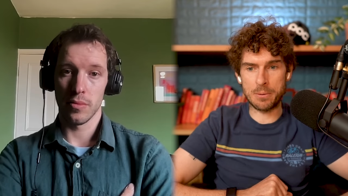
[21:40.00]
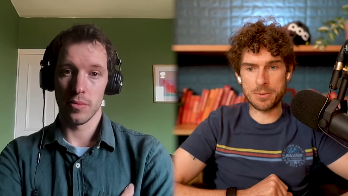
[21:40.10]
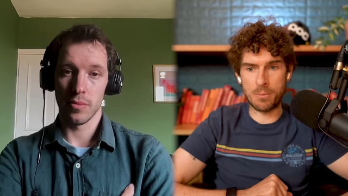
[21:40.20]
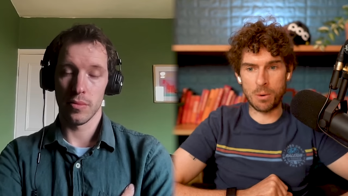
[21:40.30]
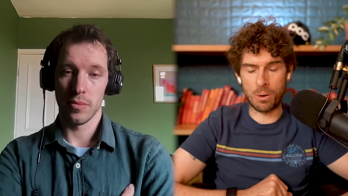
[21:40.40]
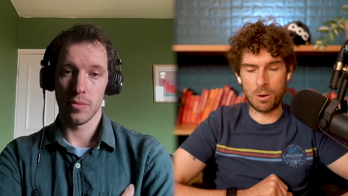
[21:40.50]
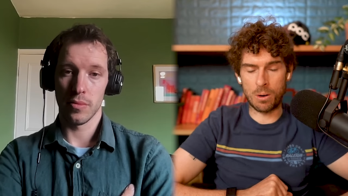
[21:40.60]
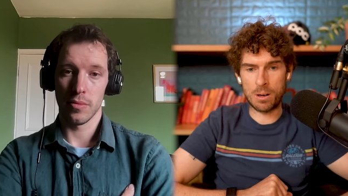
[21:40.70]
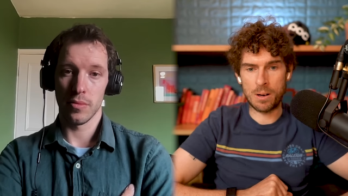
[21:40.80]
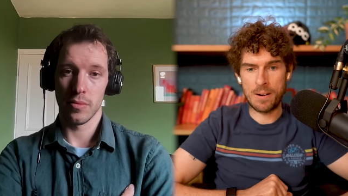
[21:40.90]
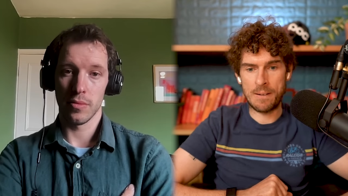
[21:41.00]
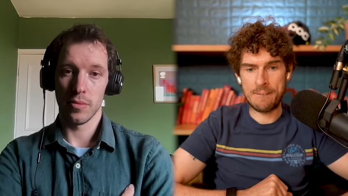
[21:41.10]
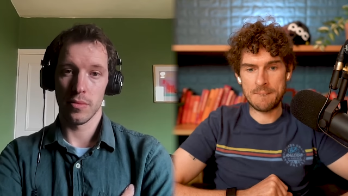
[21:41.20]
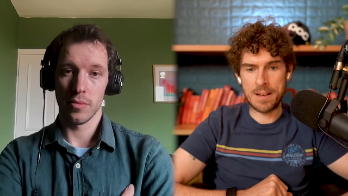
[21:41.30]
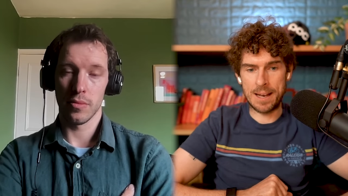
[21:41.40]
Speaker 1: that was more
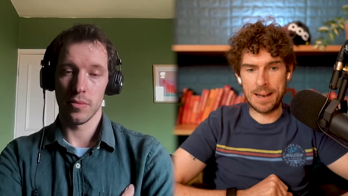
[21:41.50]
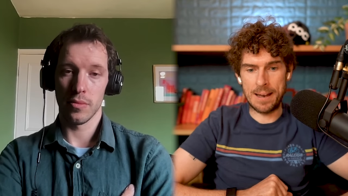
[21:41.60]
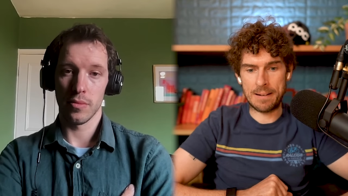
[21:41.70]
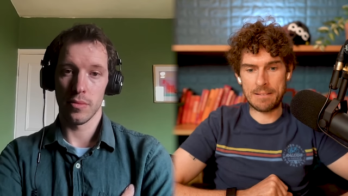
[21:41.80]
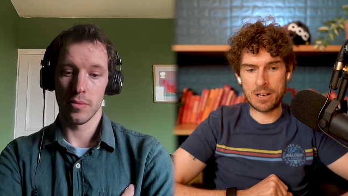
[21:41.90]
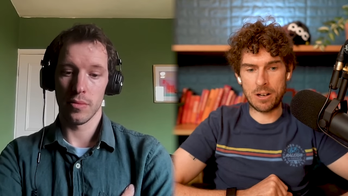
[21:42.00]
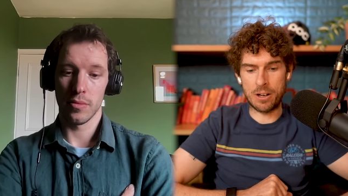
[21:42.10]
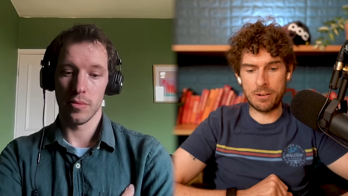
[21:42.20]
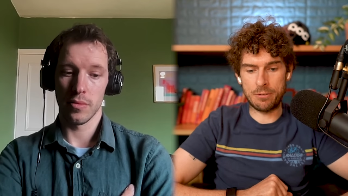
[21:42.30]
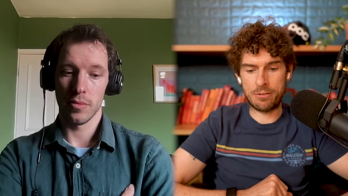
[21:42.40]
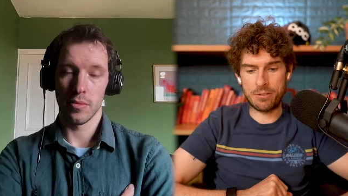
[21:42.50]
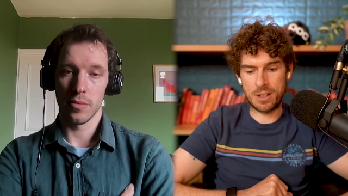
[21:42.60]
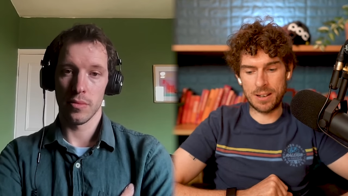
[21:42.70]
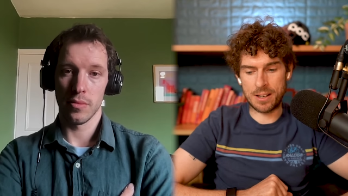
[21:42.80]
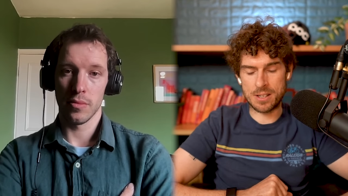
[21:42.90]
uh, kind of
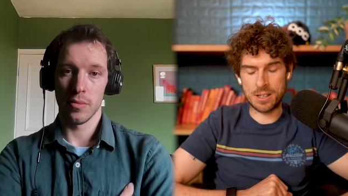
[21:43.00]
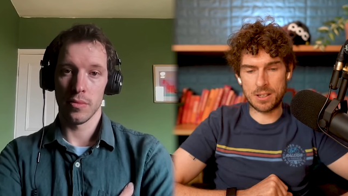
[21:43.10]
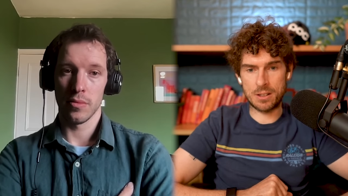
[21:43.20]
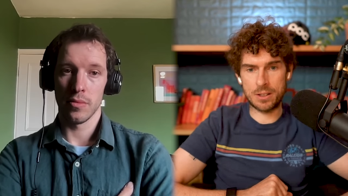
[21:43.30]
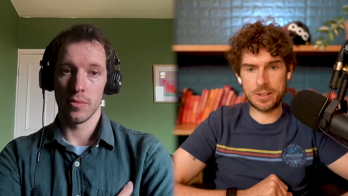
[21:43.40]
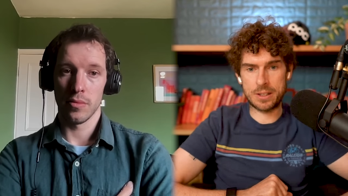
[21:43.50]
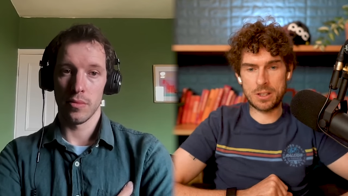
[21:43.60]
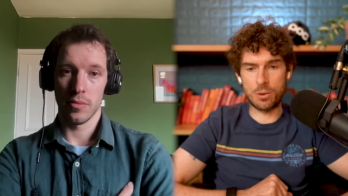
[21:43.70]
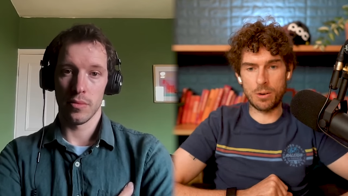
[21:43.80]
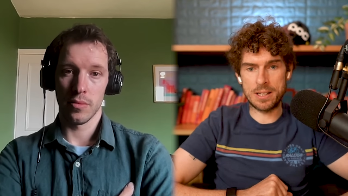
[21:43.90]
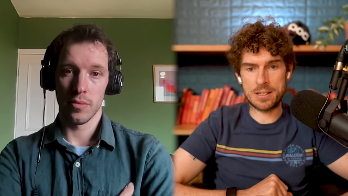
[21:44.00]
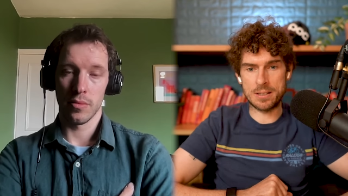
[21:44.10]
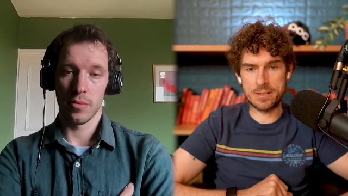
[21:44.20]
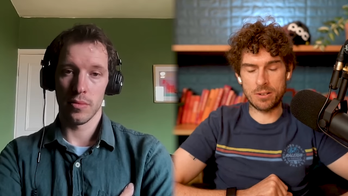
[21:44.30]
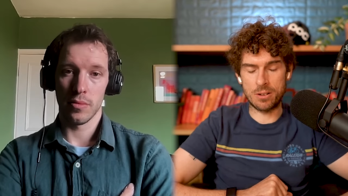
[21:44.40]
yeah, like I say,
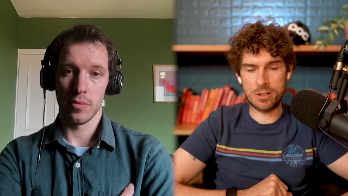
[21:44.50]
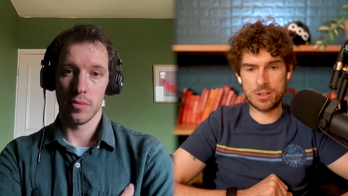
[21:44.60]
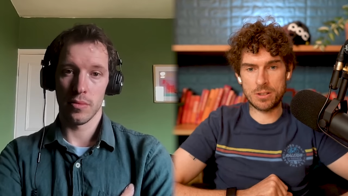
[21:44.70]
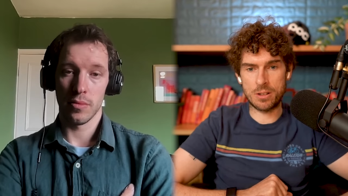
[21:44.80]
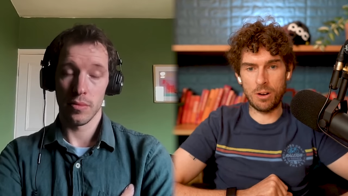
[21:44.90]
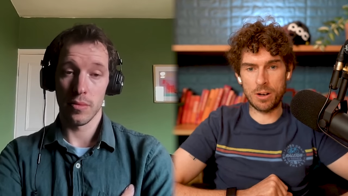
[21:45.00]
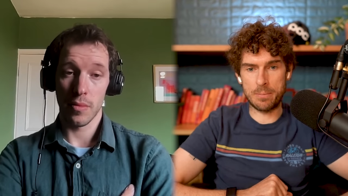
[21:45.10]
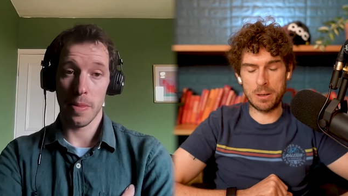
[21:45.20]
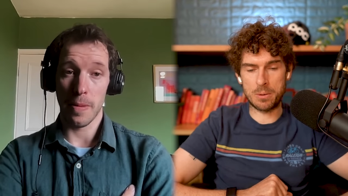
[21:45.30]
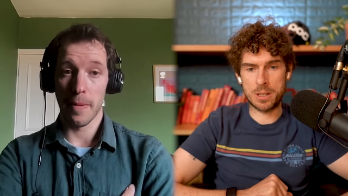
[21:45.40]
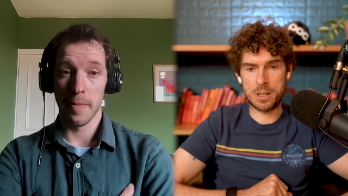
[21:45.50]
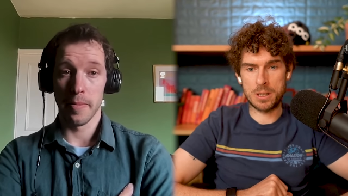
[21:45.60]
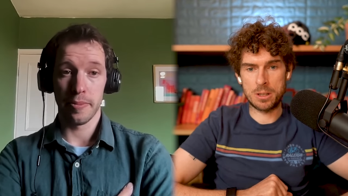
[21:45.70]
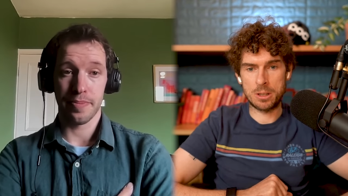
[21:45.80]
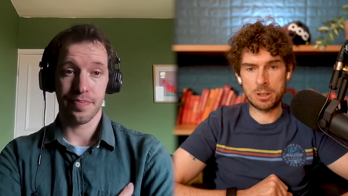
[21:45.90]
curated or
Speaker 2: thought about?
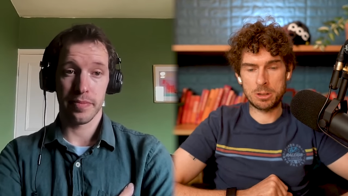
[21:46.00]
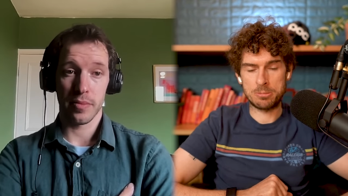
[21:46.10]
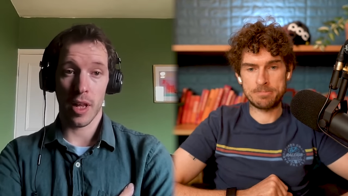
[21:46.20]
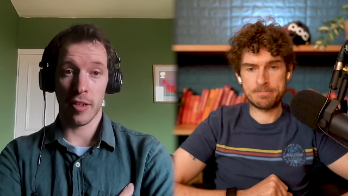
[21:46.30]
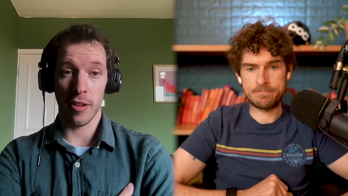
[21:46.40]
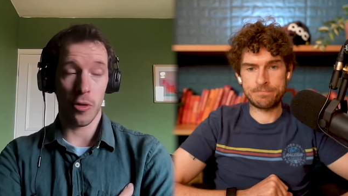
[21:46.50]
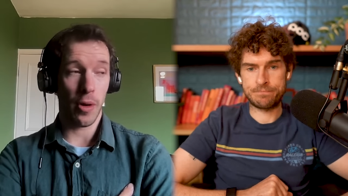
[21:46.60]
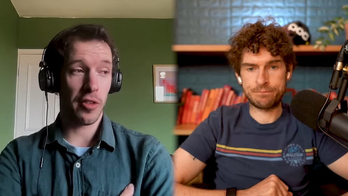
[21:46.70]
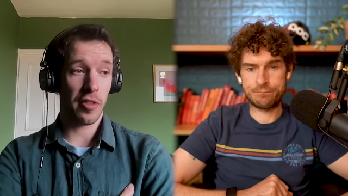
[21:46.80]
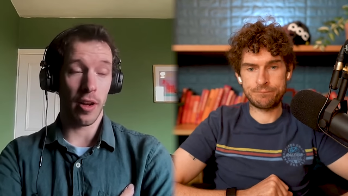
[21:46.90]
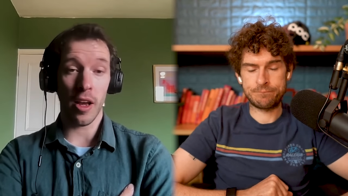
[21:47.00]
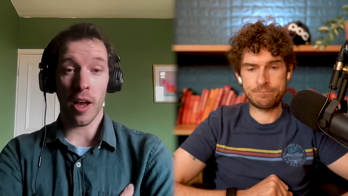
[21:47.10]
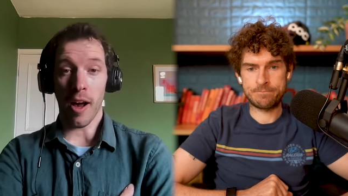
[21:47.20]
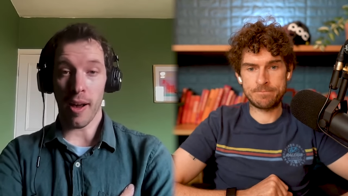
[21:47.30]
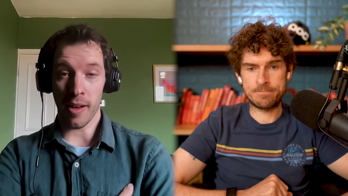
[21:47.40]
That's a good question. Like,
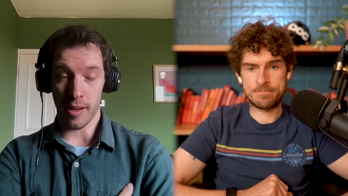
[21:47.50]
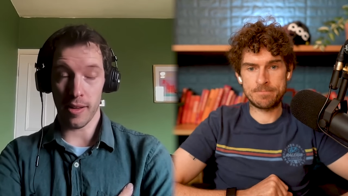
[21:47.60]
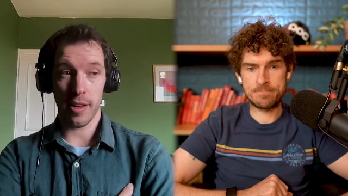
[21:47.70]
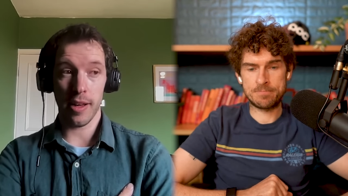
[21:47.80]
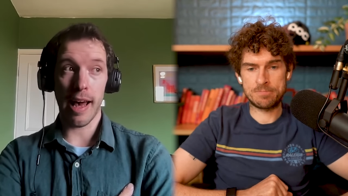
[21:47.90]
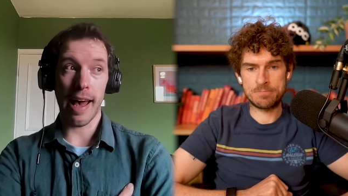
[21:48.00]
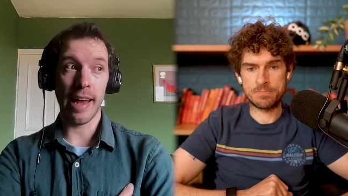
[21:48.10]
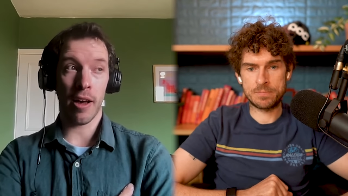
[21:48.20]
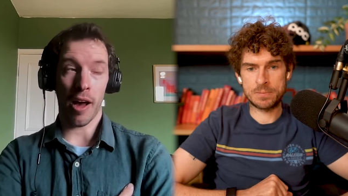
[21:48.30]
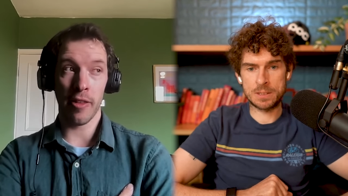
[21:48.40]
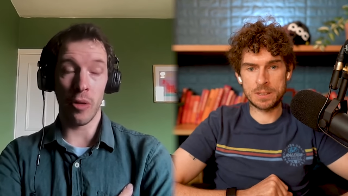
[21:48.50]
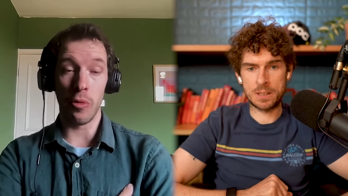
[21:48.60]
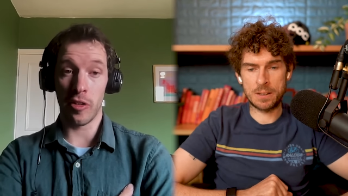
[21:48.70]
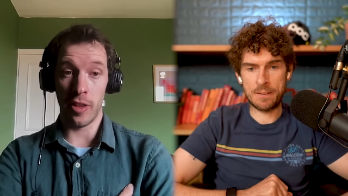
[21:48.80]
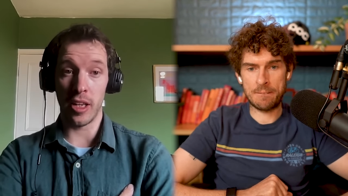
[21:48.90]
I, I, and I, I think we
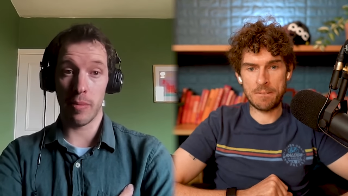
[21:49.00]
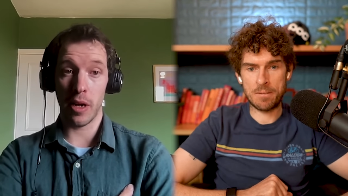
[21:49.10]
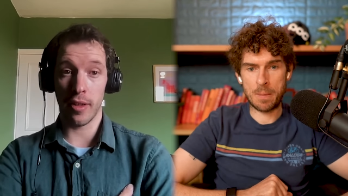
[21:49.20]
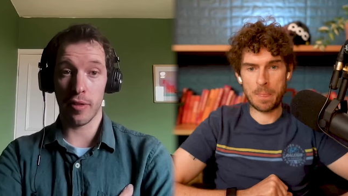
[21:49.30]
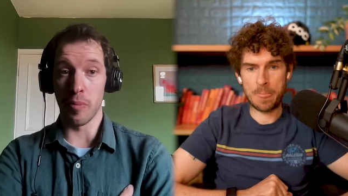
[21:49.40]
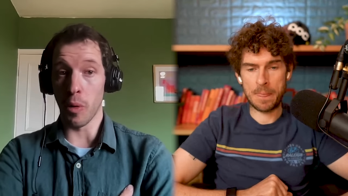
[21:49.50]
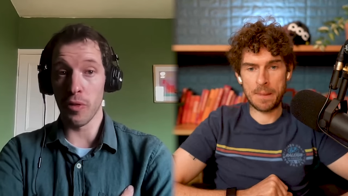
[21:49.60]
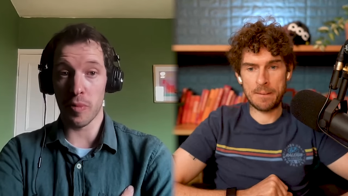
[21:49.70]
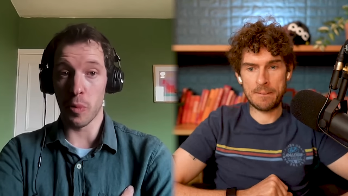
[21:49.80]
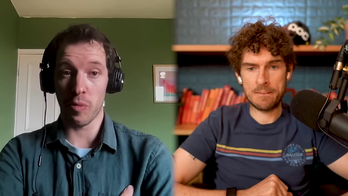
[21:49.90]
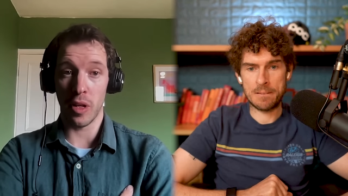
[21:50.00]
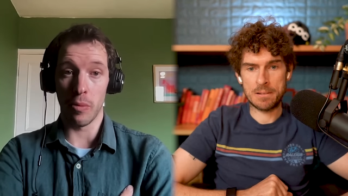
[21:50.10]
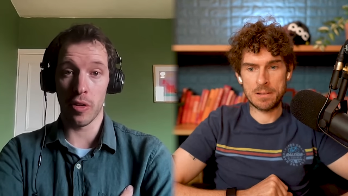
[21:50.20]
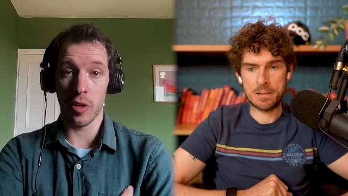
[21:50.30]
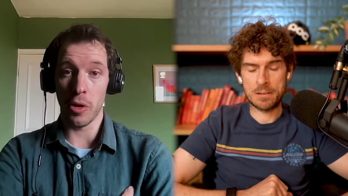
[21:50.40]
should think about this for modern sports
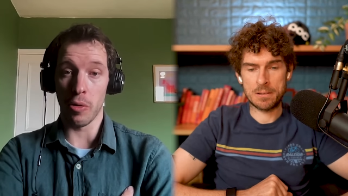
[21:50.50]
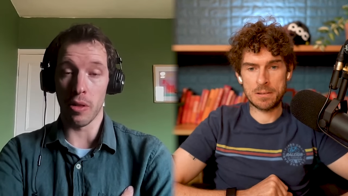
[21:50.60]
people too.